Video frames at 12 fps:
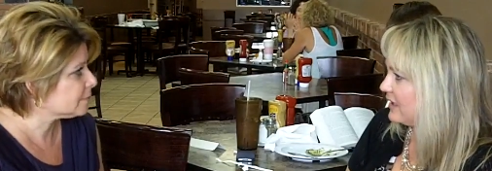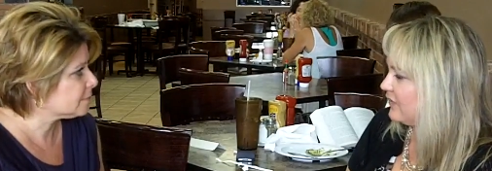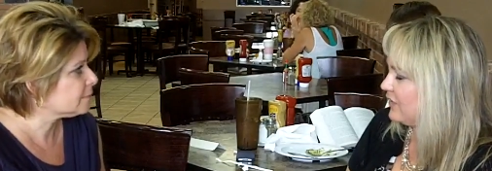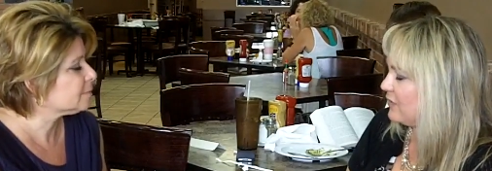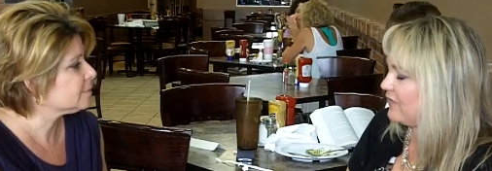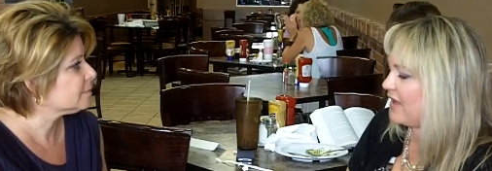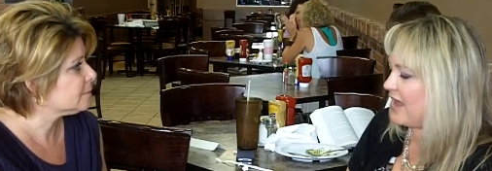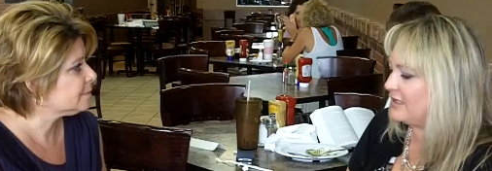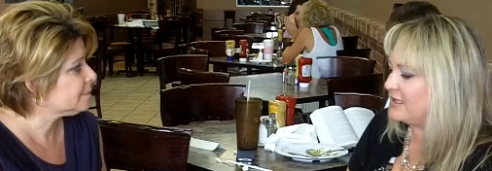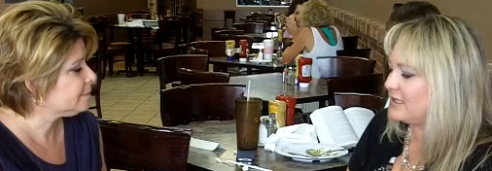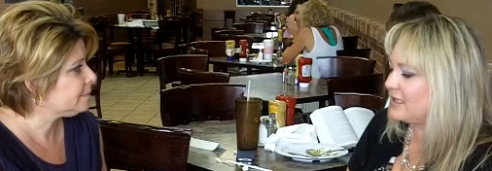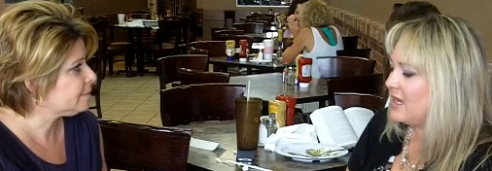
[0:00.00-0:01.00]
Speaker 1: at a few
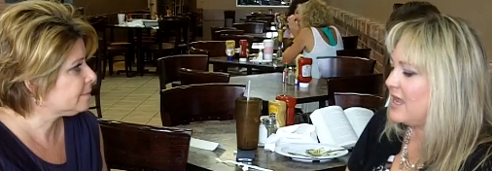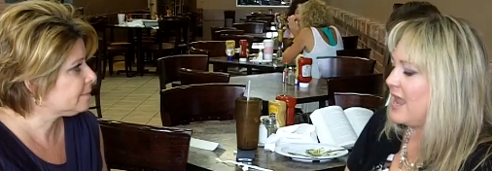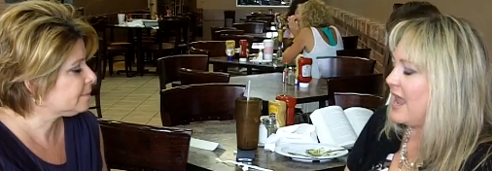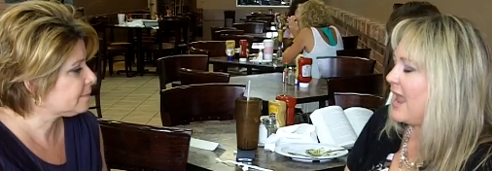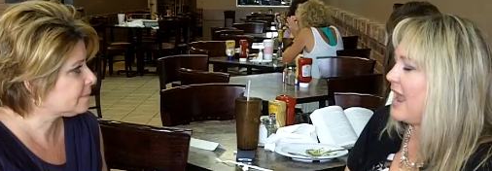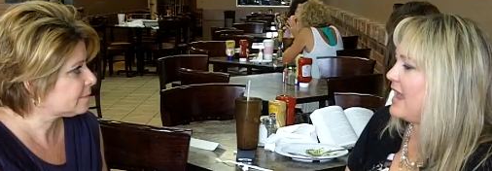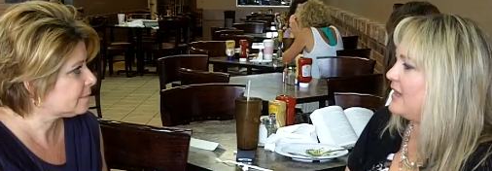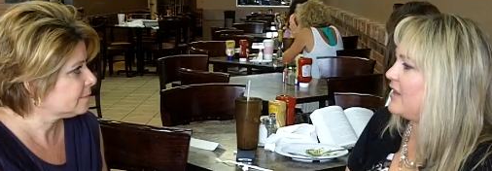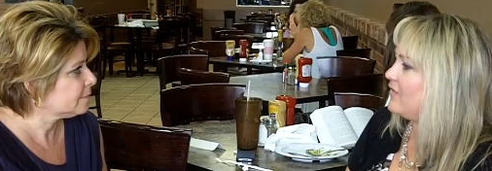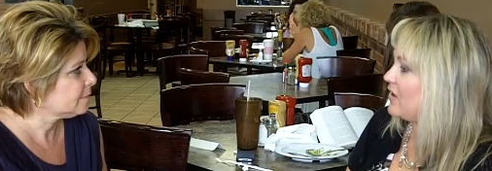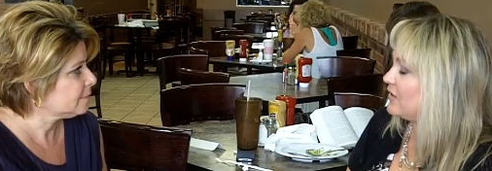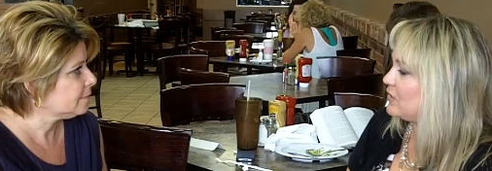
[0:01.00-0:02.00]
events, and
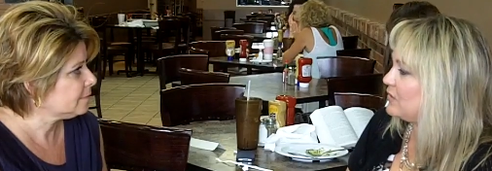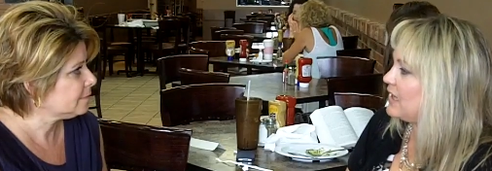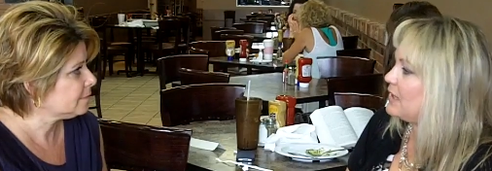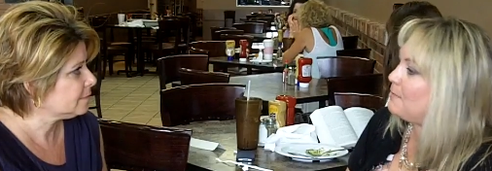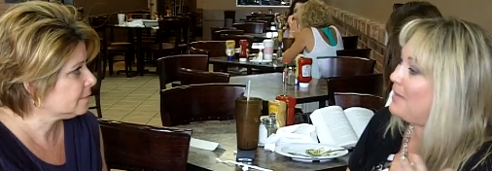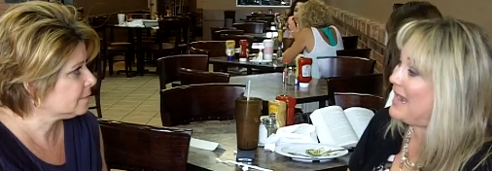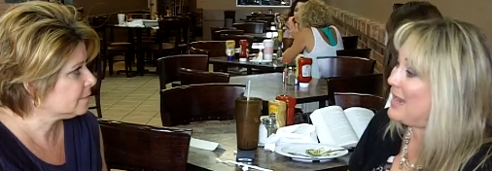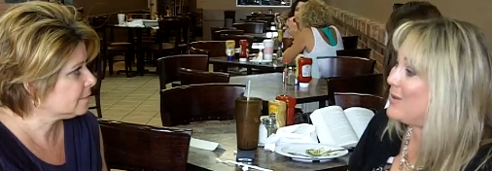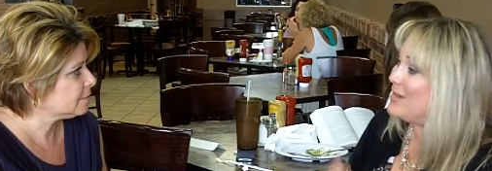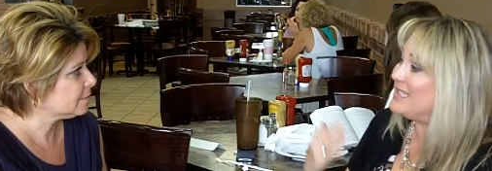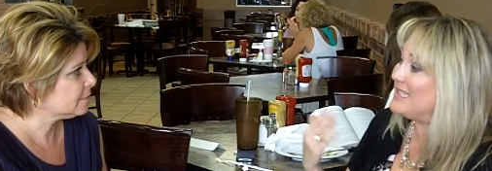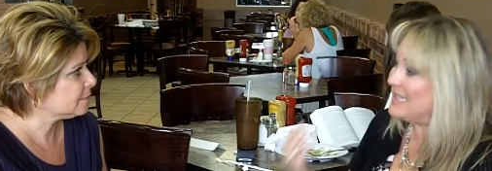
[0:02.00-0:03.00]
I've also done
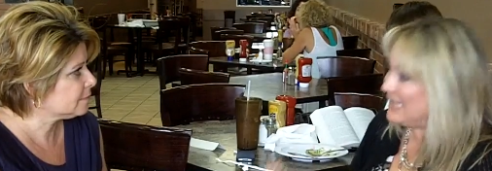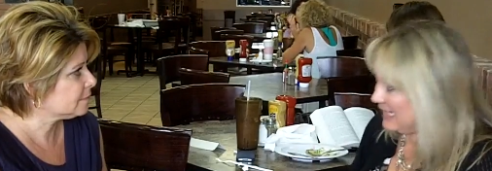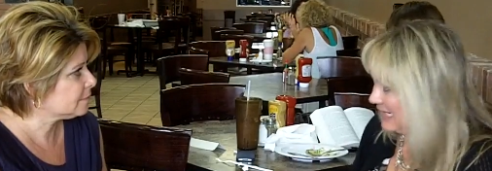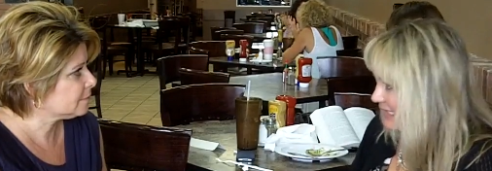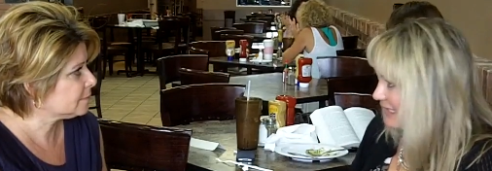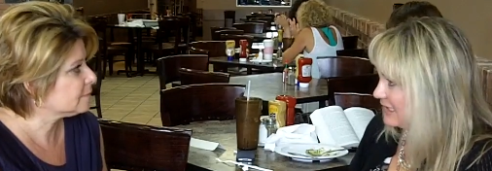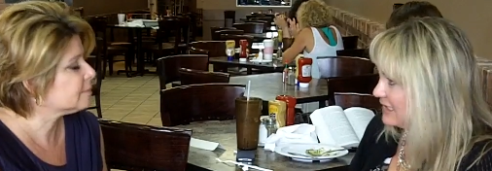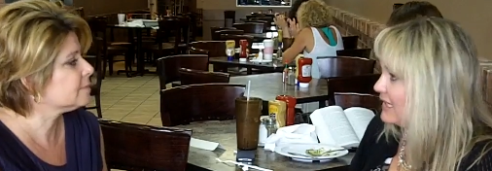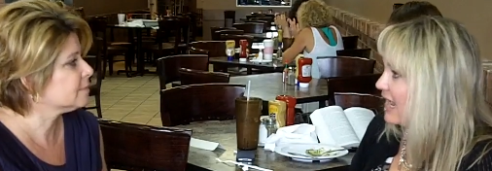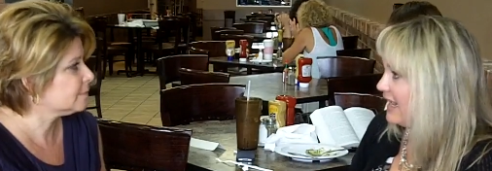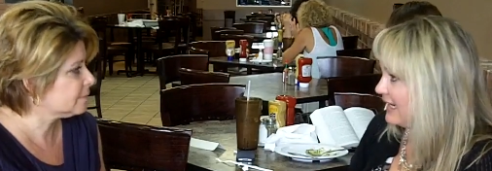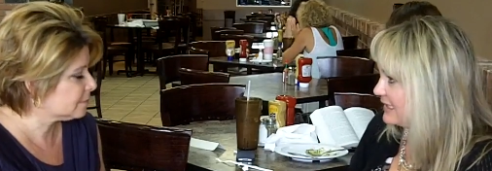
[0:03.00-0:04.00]
parent teen
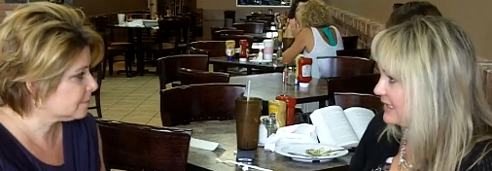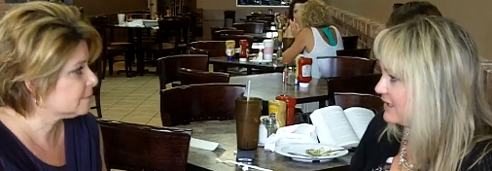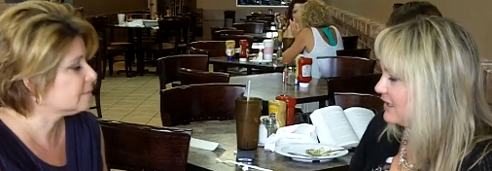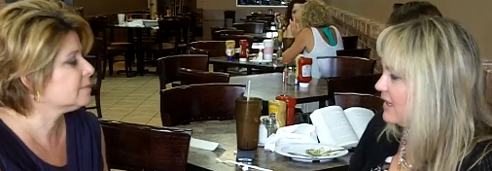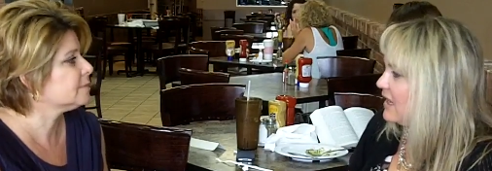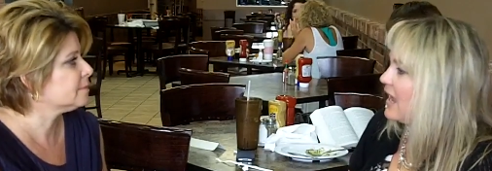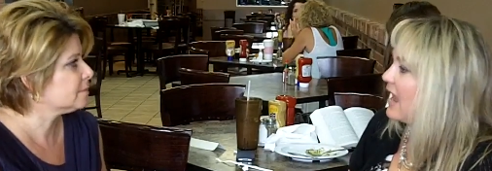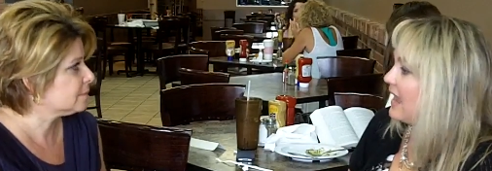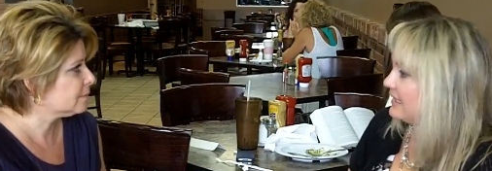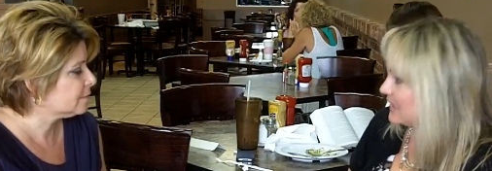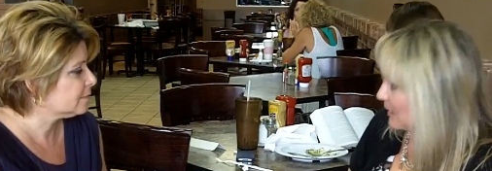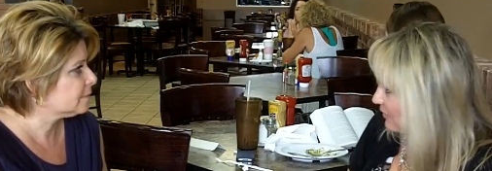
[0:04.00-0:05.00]
nights
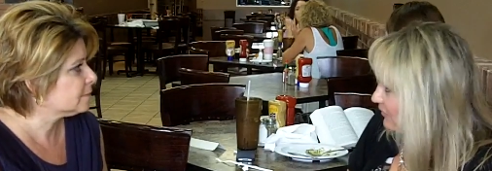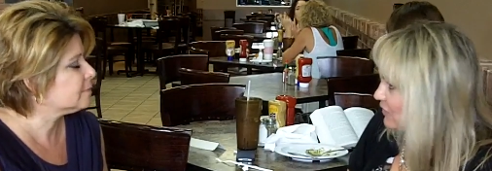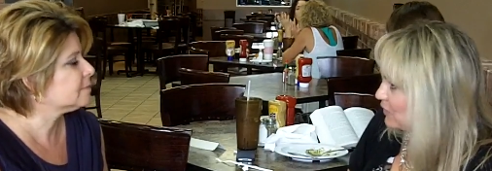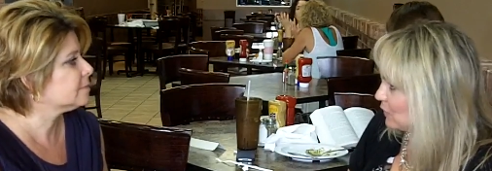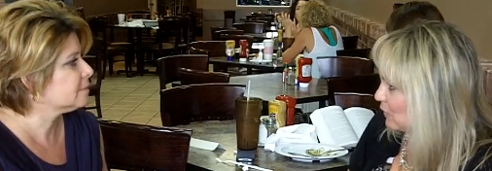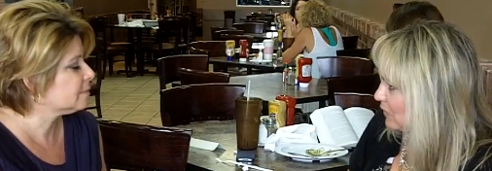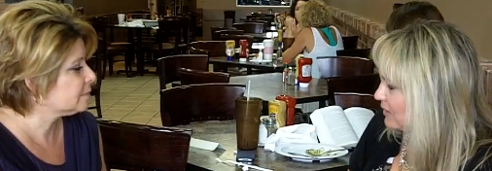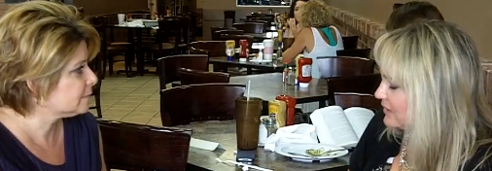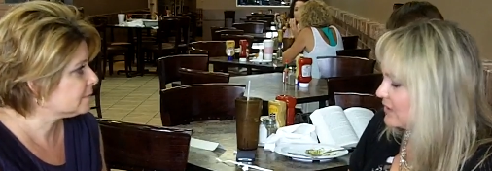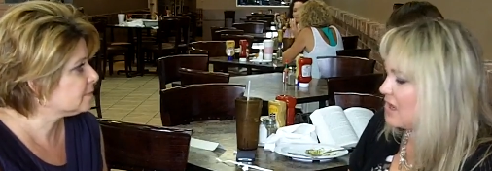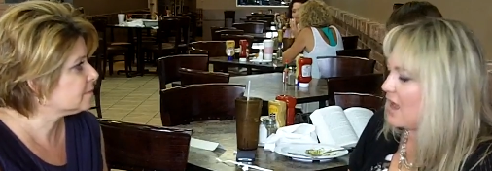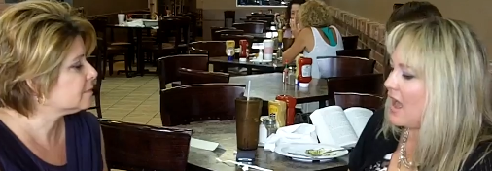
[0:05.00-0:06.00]
at some of the schools.
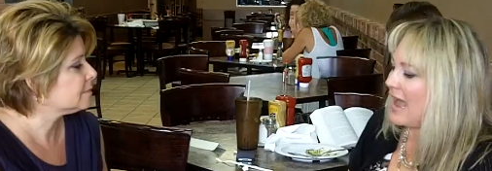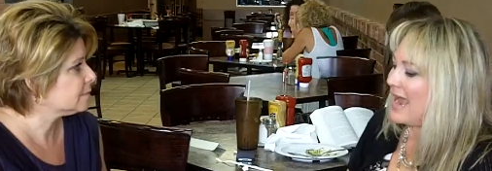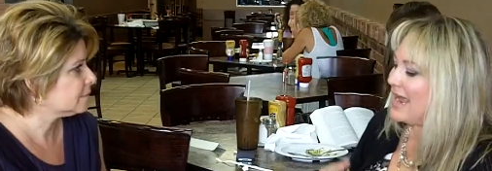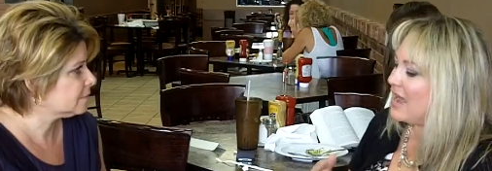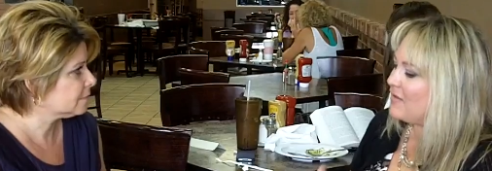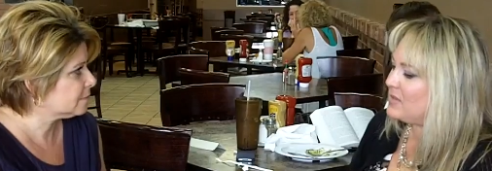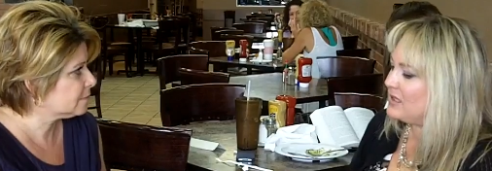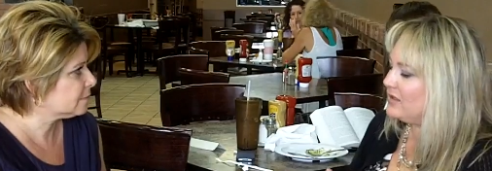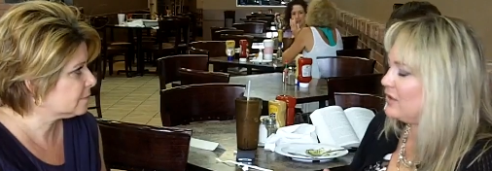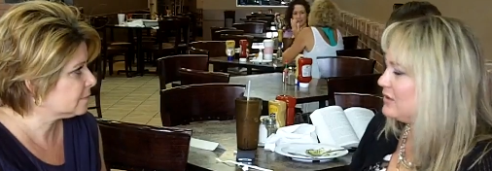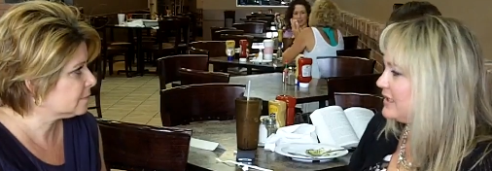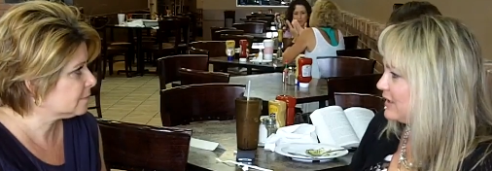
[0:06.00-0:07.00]
I have been a
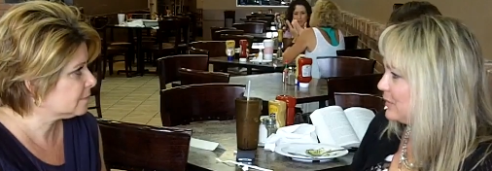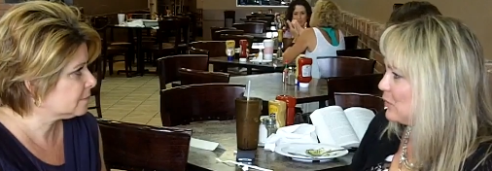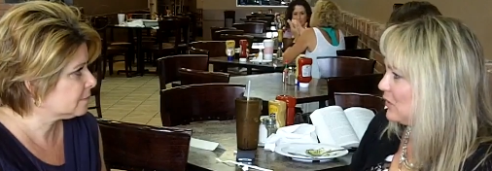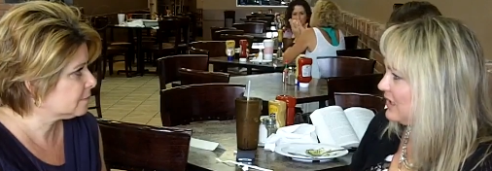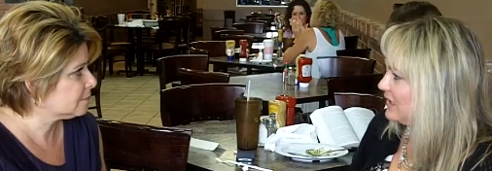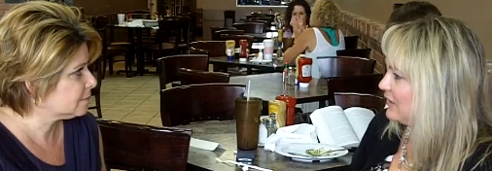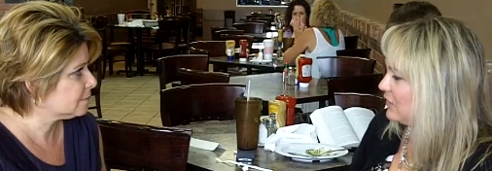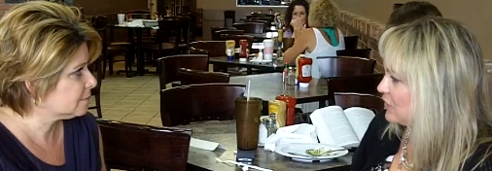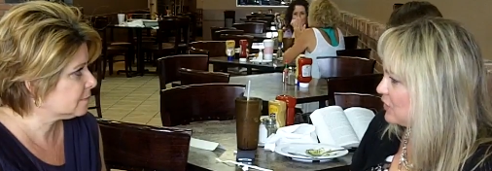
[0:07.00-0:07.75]
little disappointed in the